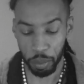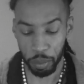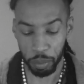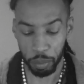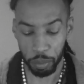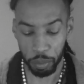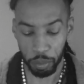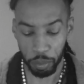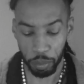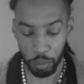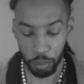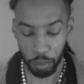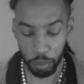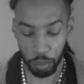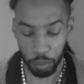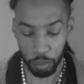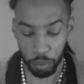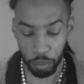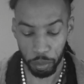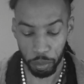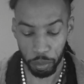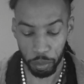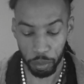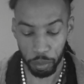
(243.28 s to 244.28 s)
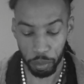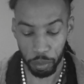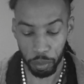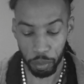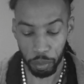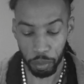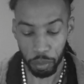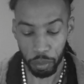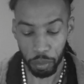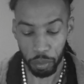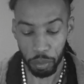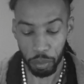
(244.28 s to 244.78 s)

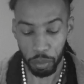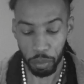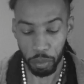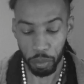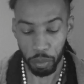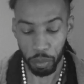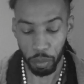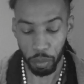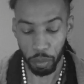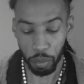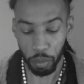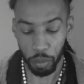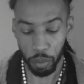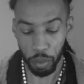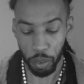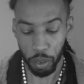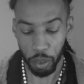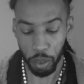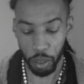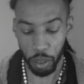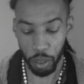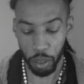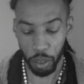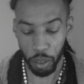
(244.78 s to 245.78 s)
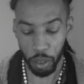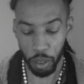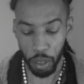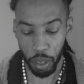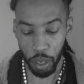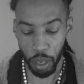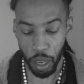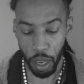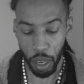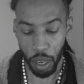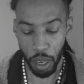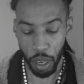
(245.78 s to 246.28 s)

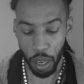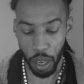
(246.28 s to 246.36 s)
Nothing is said.